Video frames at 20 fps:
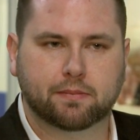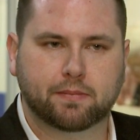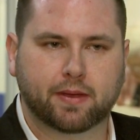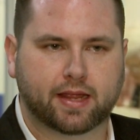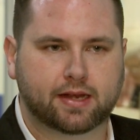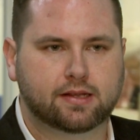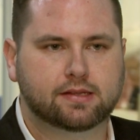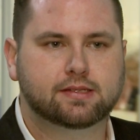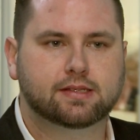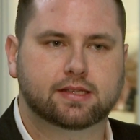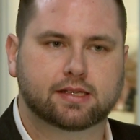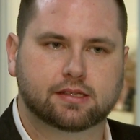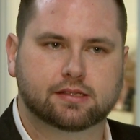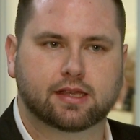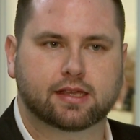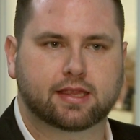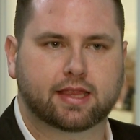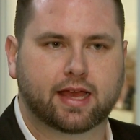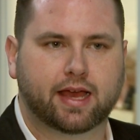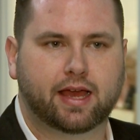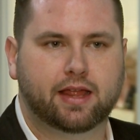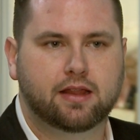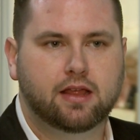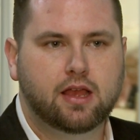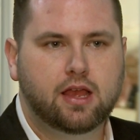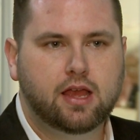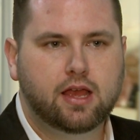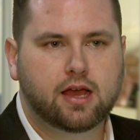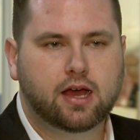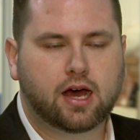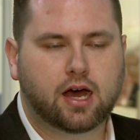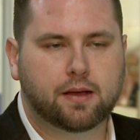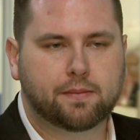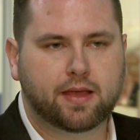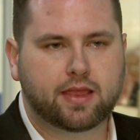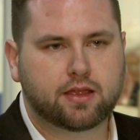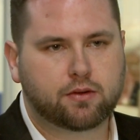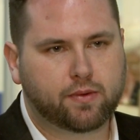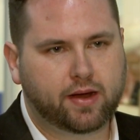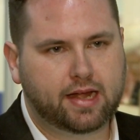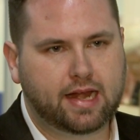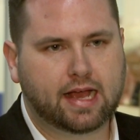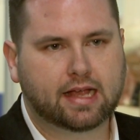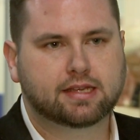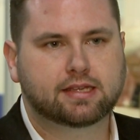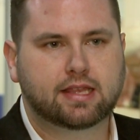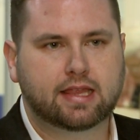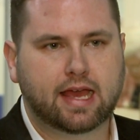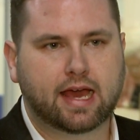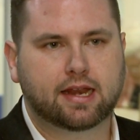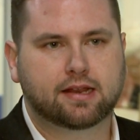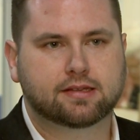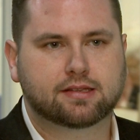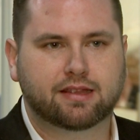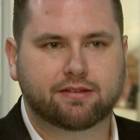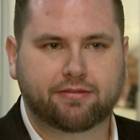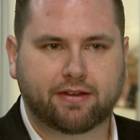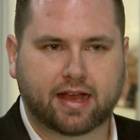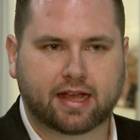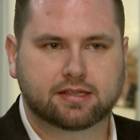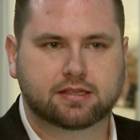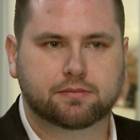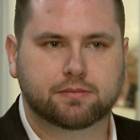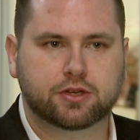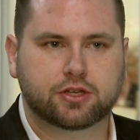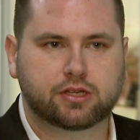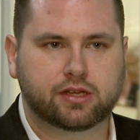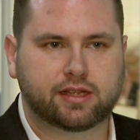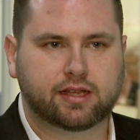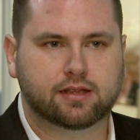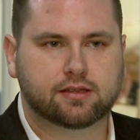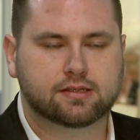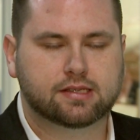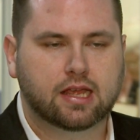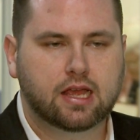and pendants and things like that. Um, and then right next to that is the facet machines